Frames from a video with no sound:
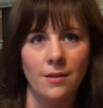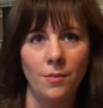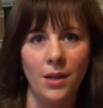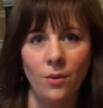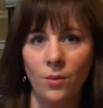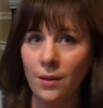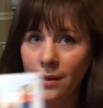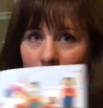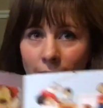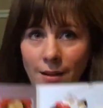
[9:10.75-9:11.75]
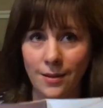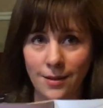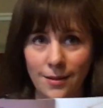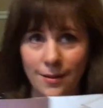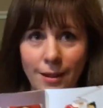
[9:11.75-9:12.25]
I mean, it really does
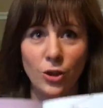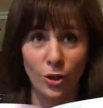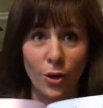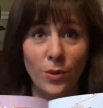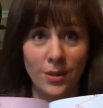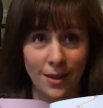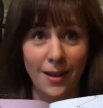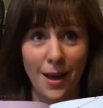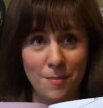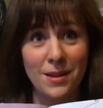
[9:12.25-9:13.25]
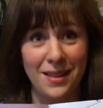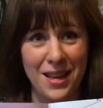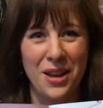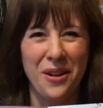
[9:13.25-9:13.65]
let you know what's going to happen at that